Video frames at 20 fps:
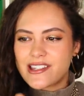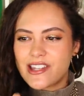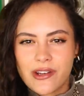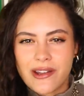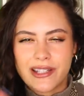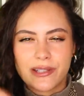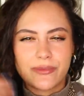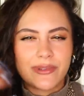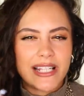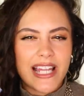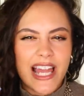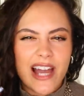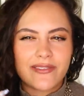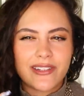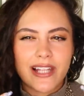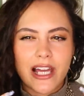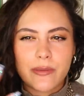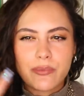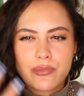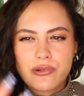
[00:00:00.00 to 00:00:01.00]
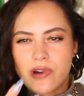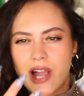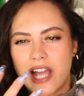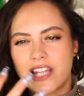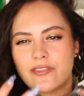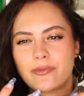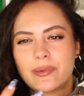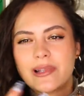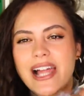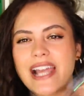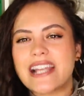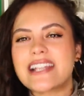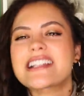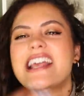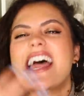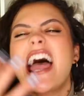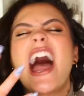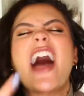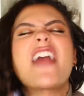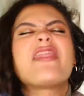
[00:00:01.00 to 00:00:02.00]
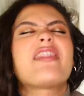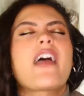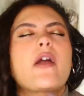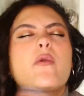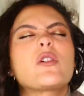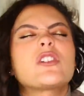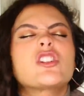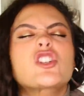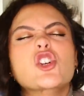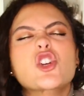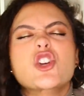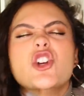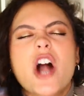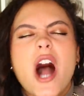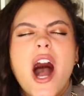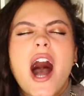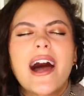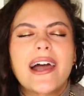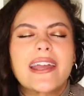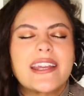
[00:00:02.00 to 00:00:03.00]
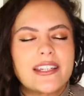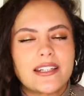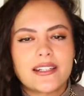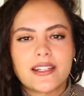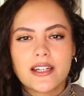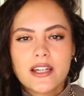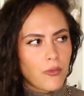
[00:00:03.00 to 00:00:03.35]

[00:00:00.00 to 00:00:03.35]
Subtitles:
You know, they really have like pride of place and they will shine.